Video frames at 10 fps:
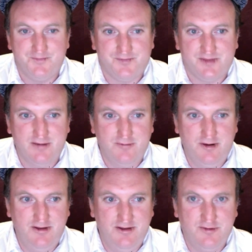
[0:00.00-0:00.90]
one
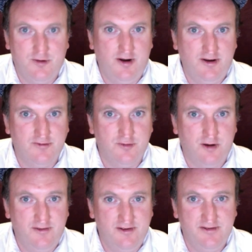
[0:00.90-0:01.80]
of the Trident
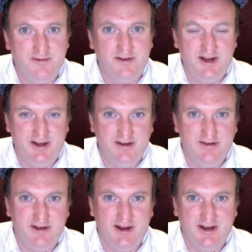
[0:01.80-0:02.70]
drivers
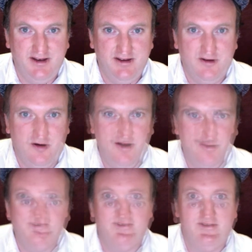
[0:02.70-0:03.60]
has taken the
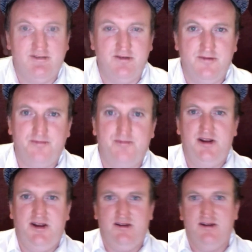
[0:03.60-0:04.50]
title. It's not
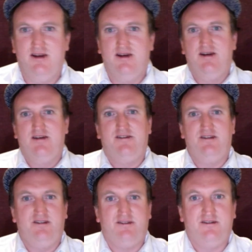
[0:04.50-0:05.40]
been
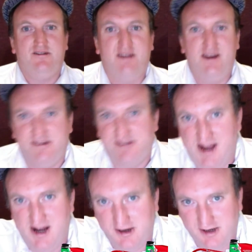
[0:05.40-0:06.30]
since Dennis
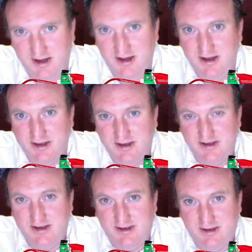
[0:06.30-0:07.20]
Hauger
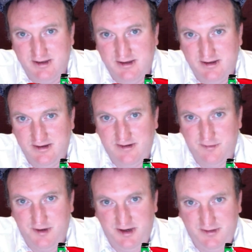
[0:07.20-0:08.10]
in
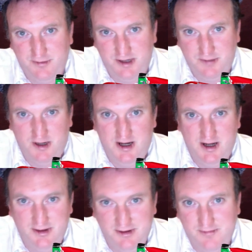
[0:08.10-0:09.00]

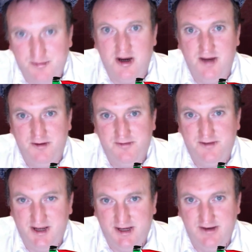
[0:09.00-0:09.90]
2021 that Prema have
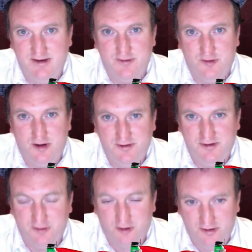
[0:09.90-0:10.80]
taken the
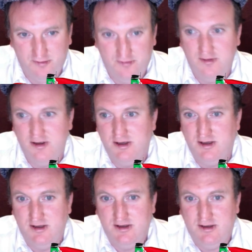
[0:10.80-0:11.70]
driver's title,
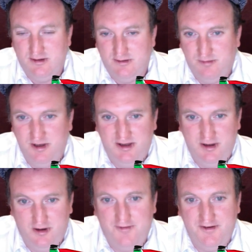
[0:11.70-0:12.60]
but they
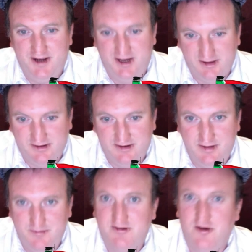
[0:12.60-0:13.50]
often take the
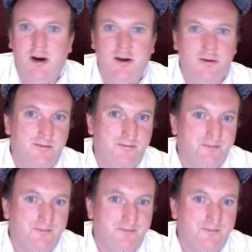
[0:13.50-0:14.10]
team's title.